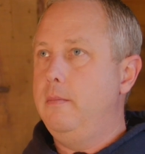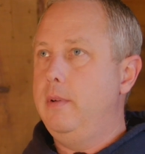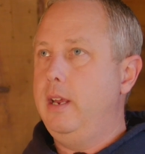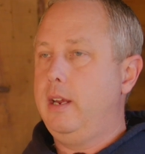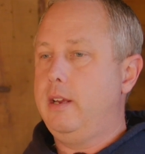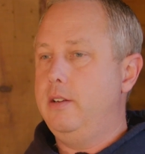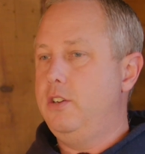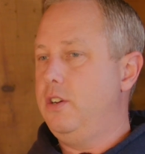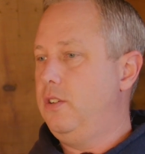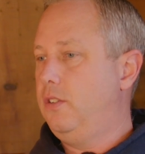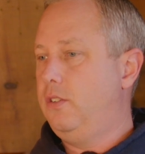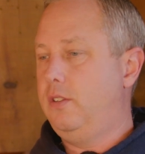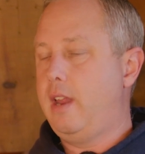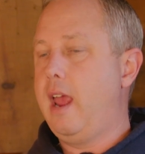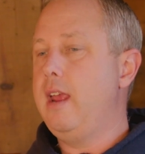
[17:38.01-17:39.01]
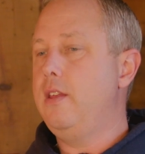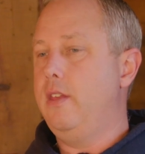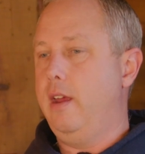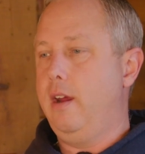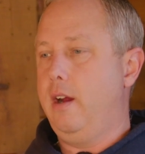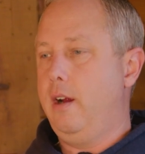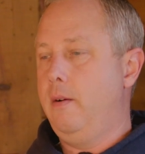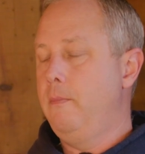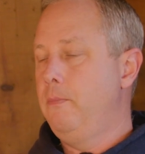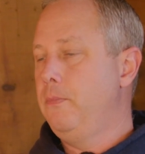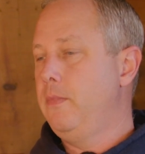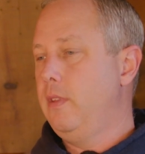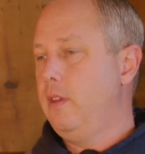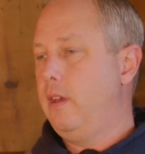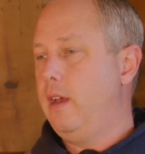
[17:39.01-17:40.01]
It can just stay there
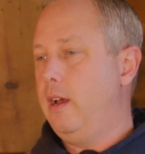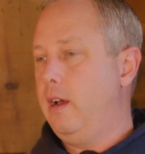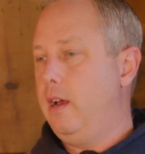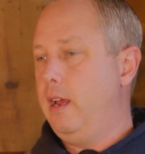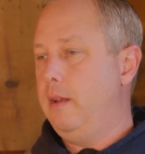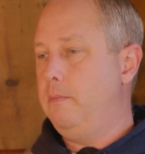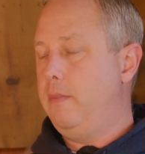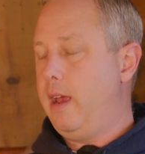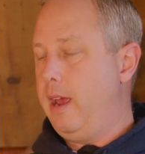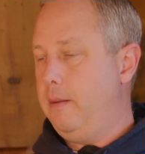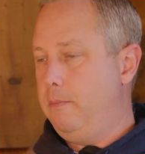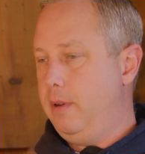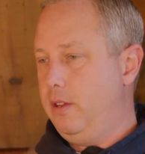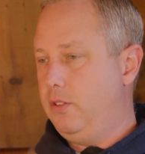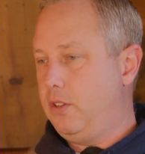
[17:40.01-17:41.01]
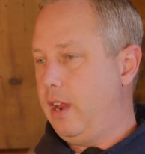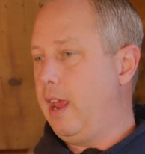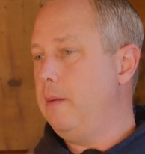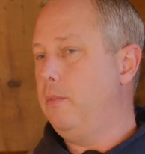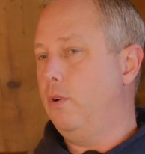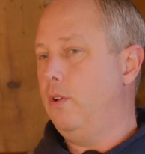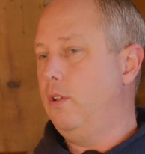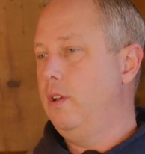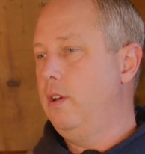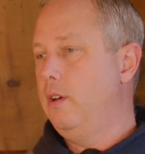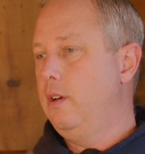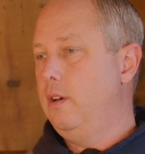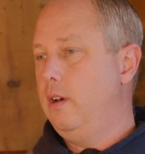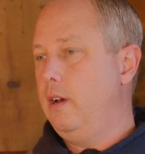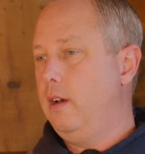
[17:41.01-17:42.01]
and be stable
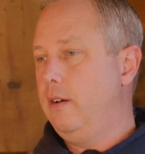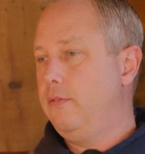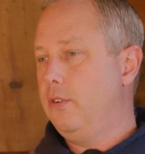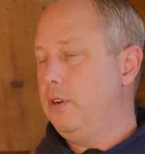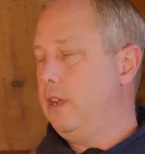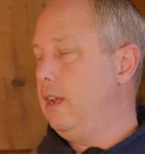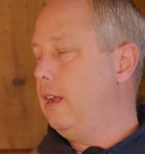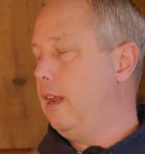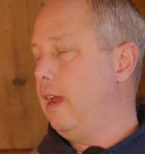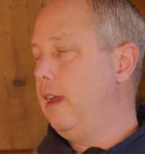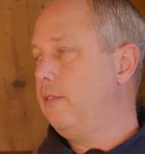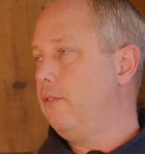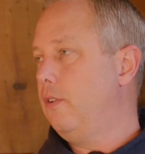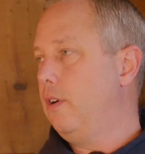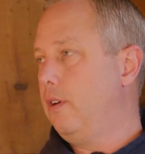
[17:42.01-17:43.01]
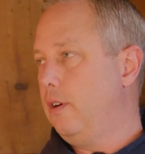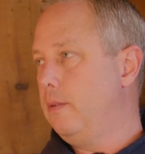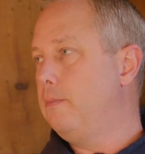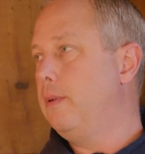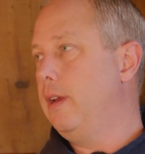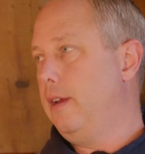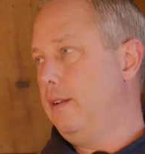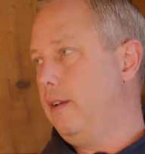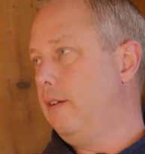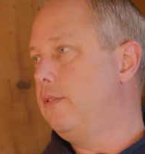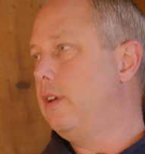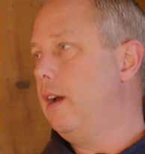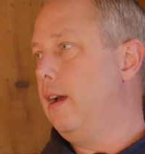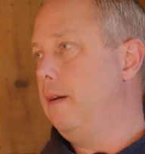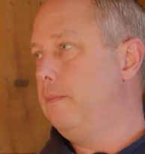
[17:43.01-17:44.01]
for DNA for a good bit of
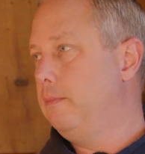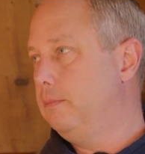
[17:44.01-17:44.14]
time.